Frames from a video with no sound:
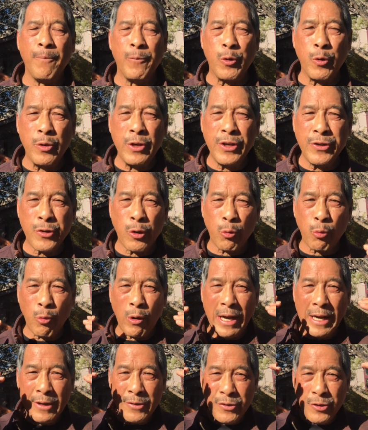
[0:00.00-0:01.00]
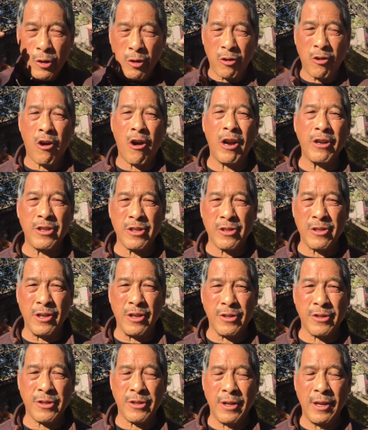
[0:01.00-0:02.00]
you need to raise your
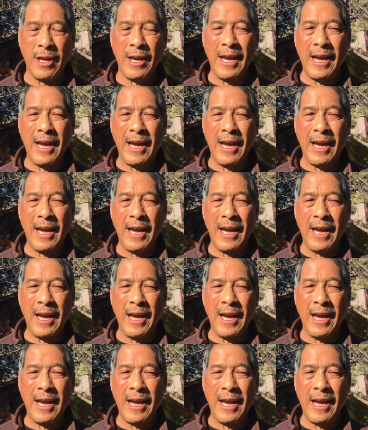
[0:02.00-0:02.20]
consciousness,